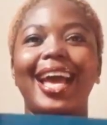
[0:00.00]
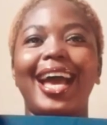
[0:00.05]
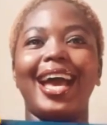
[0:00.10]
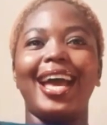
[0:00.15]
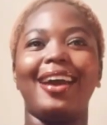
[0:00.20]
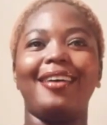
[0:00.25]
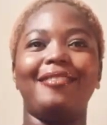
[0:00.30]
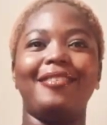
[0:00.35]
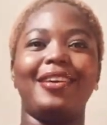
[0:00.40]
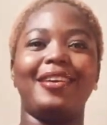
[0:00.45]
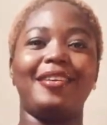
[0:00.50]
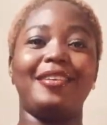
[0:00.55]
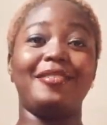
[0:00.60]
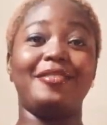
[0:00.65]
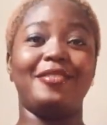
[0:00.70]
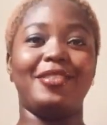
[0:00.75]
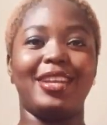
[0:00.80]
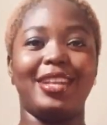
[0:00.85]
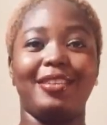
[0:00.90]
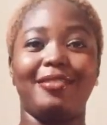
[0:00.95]
have a
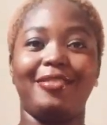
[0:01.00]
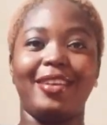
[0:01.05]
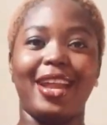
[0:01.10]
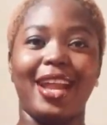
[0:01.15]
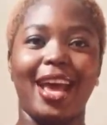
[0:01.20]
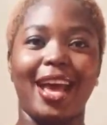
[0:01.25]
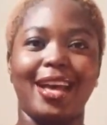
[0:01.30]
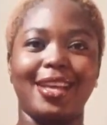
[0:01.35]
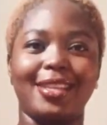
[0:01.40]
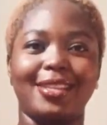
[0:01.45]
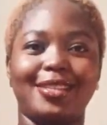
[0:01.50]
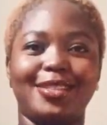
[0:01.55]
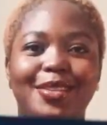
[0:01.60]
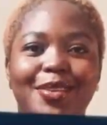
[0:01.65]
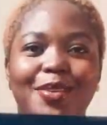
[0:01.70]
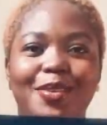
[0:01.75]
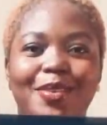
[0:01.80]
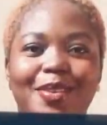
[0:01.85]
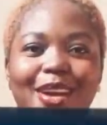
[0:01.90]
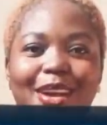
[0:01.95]
really fat ass,
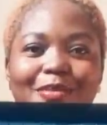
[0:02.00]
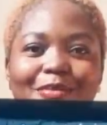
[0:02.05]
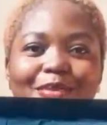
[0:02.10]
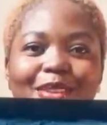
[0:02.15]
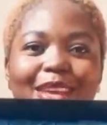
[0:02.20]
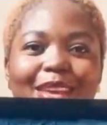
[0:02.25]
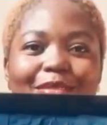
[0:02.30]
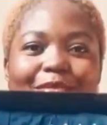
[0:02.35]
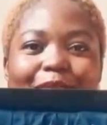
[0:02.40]
so I'm looking